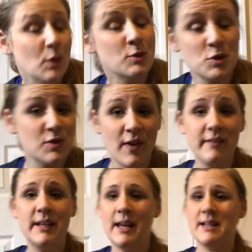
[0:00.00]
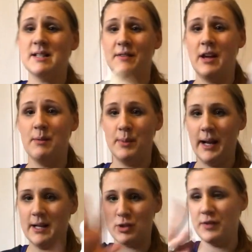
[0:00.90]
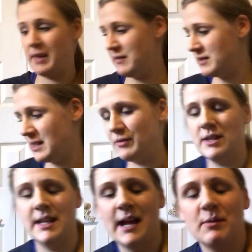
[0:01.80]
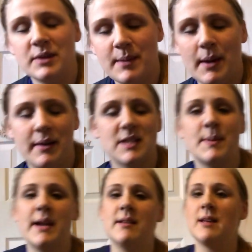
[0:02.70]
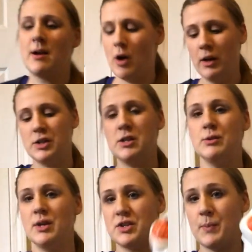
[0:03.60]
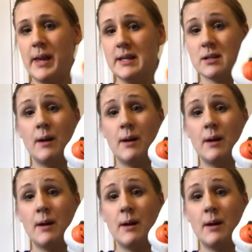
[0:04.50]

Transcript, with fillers: which was very nice of her, but I sort of evened everything out with the amount I spent and I call it $2 a piece.